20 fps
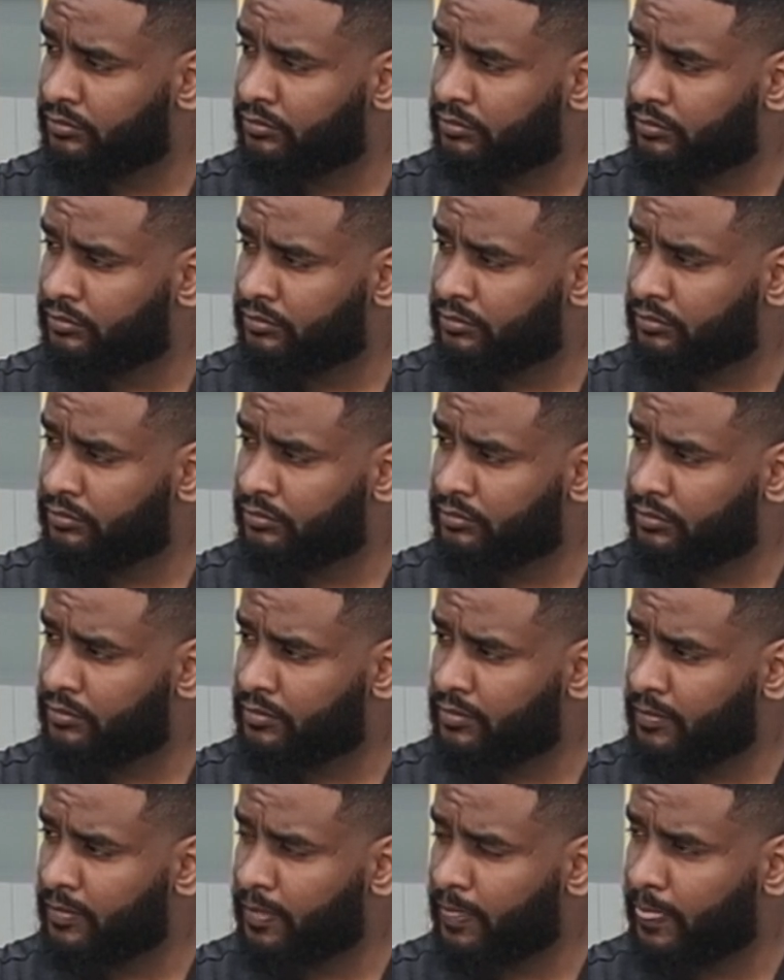
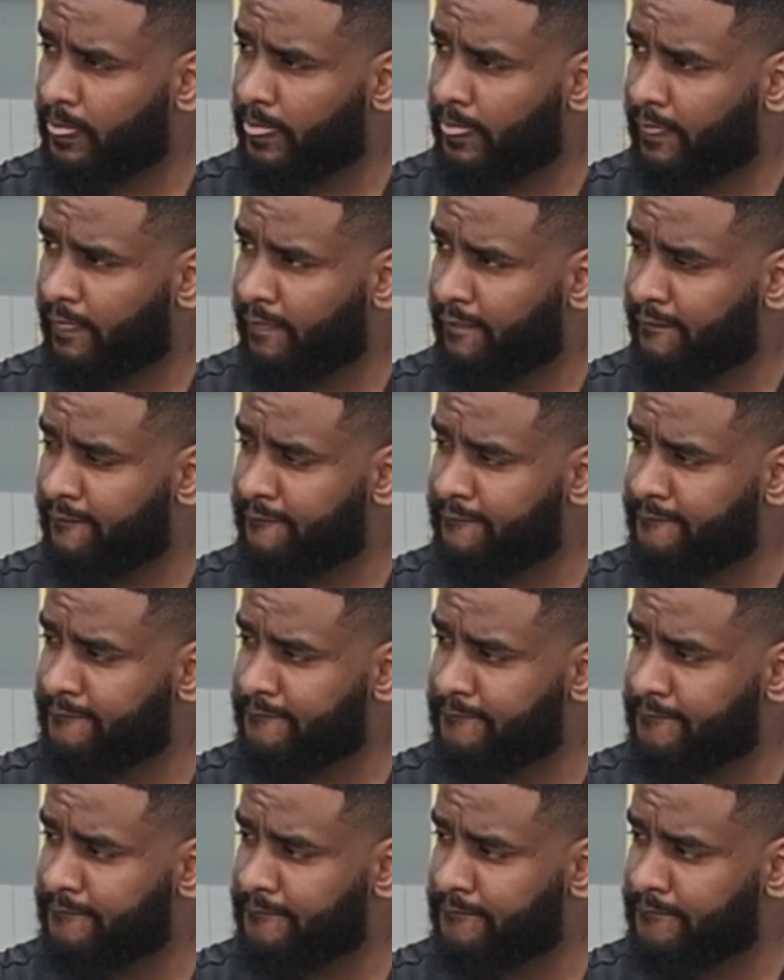
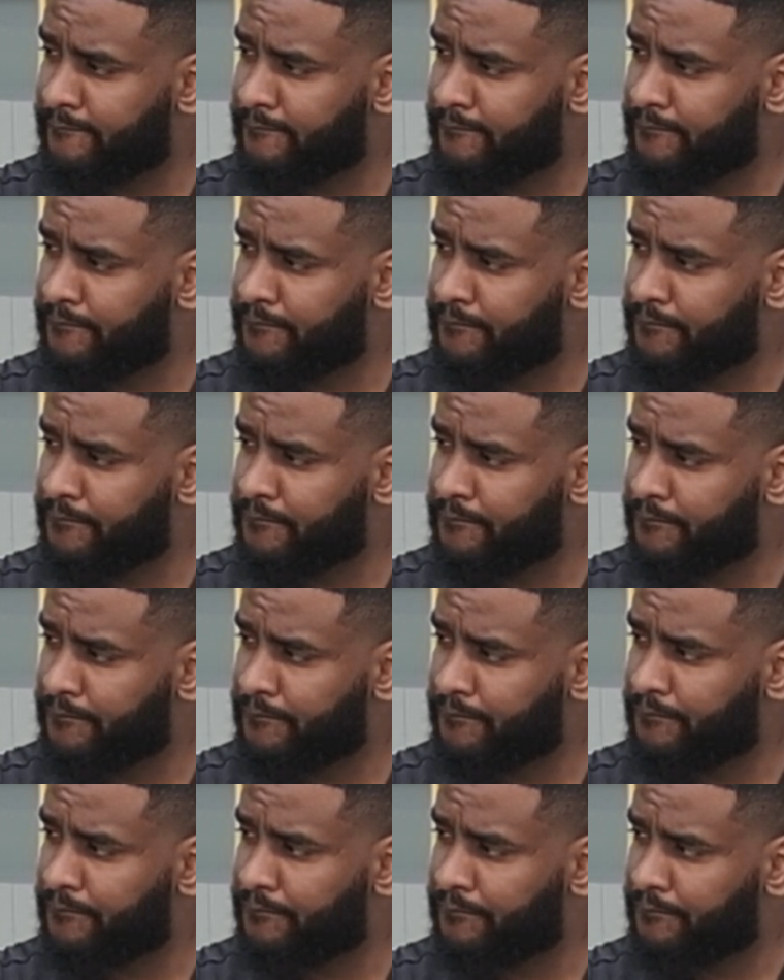
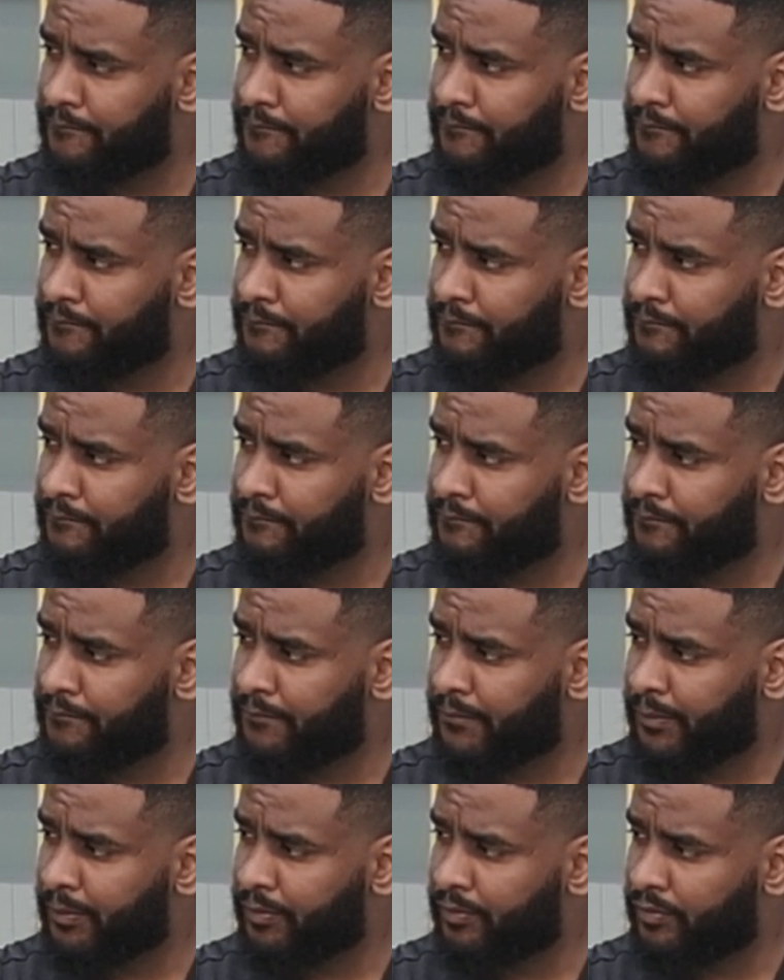
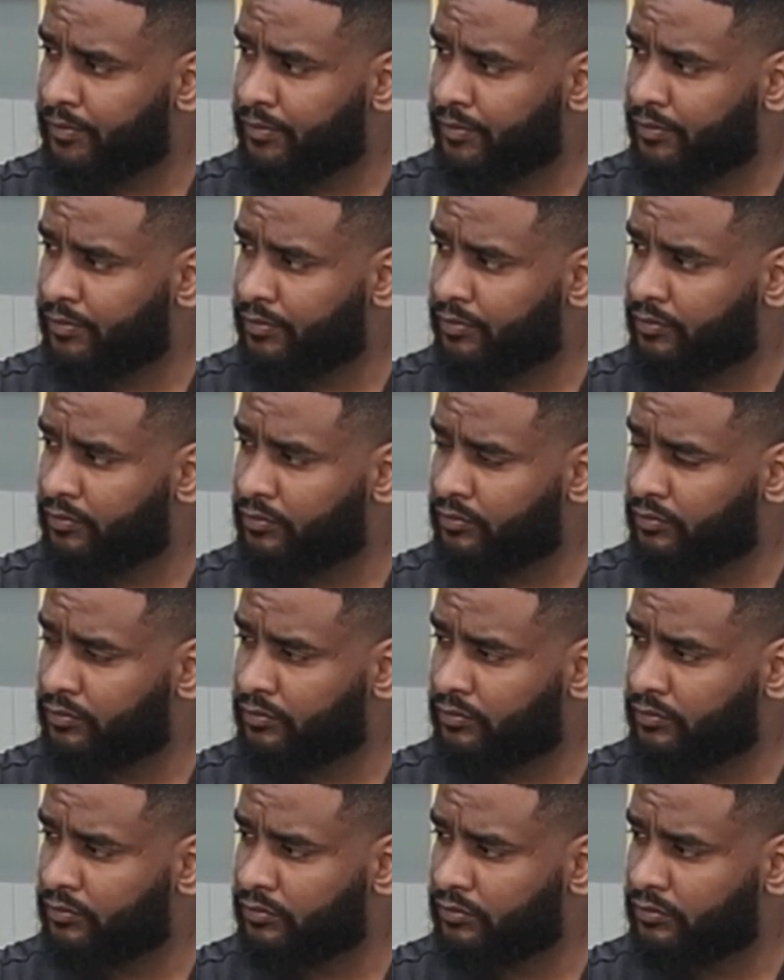
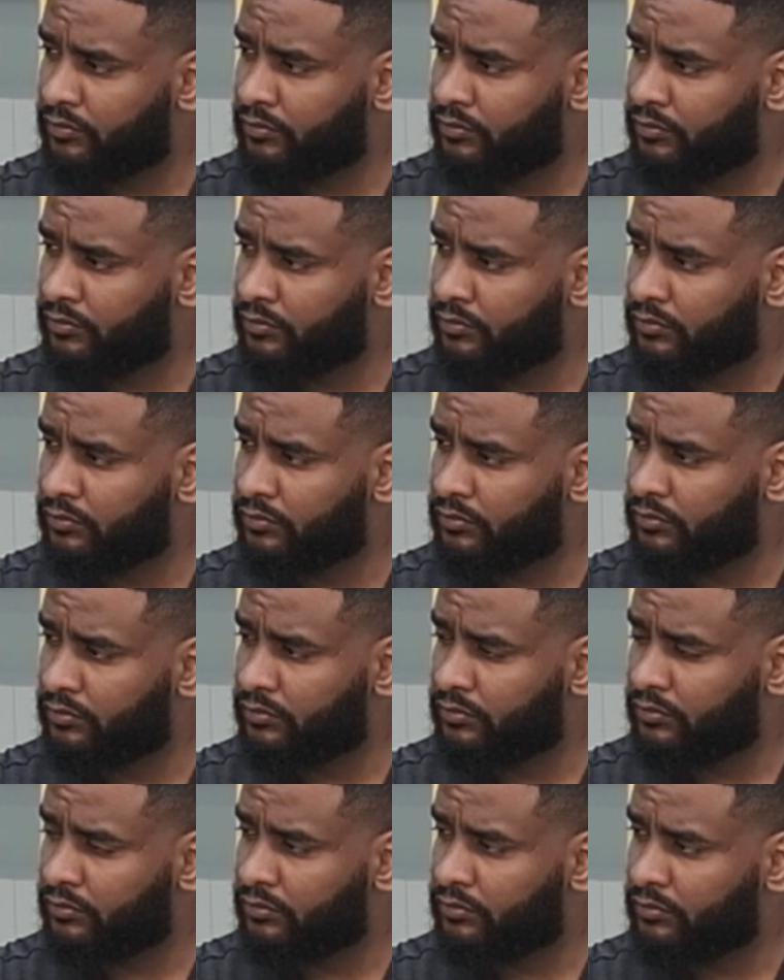
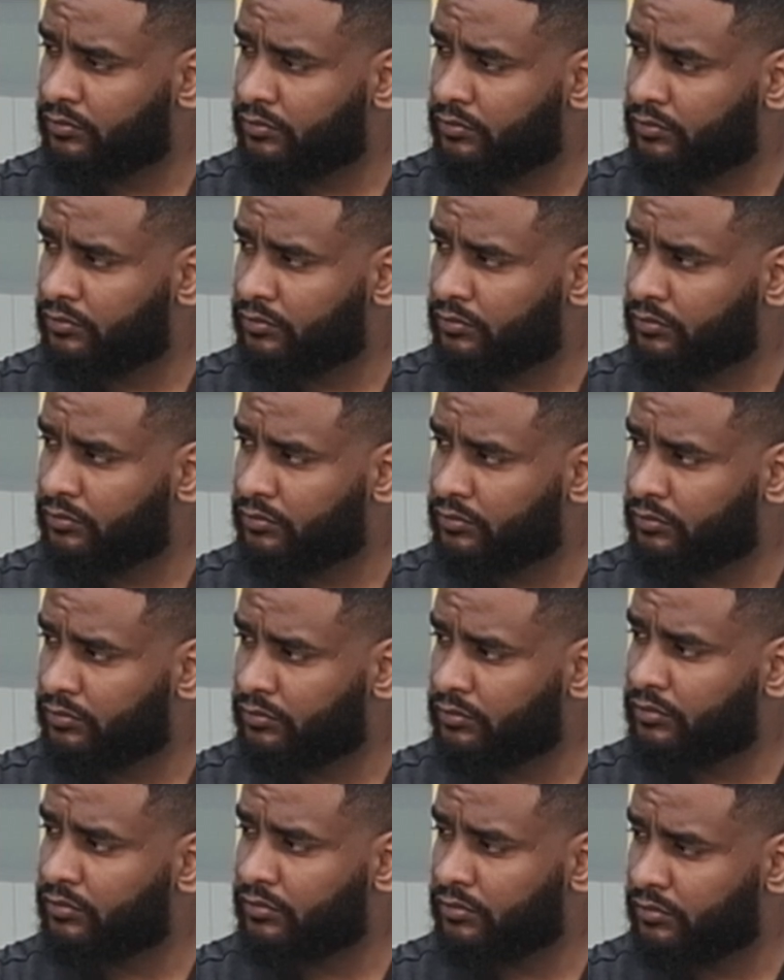
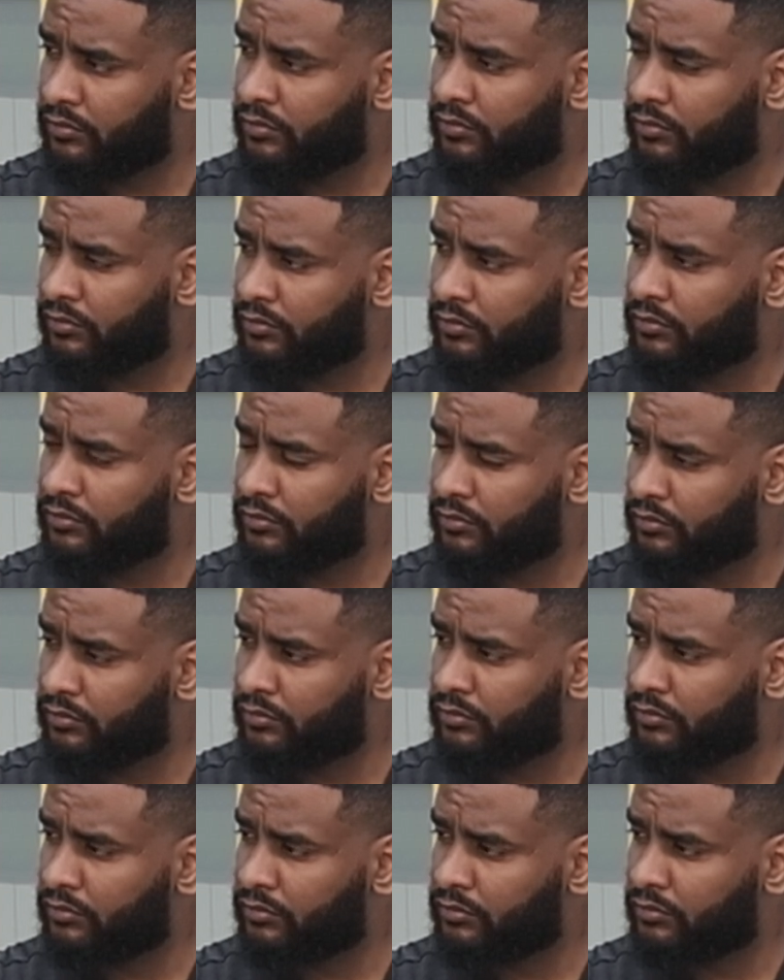[no speech]